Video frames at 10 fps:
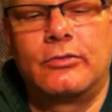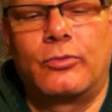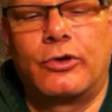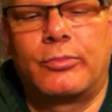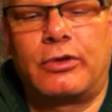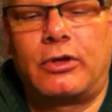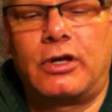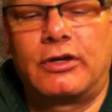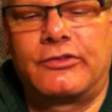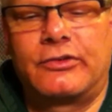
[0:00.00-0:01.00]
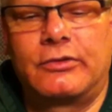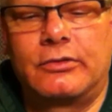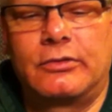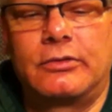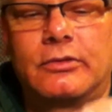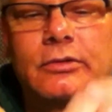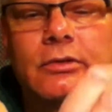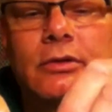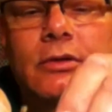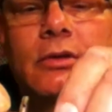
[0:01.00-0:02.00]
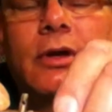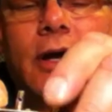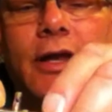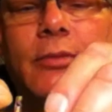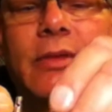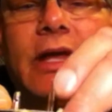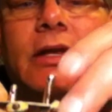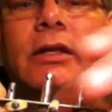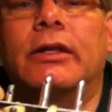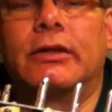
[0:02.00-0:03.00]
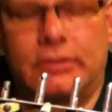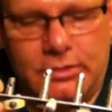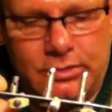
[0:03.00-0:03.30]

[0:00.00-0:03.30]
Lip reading: where it belongs on the mandolin.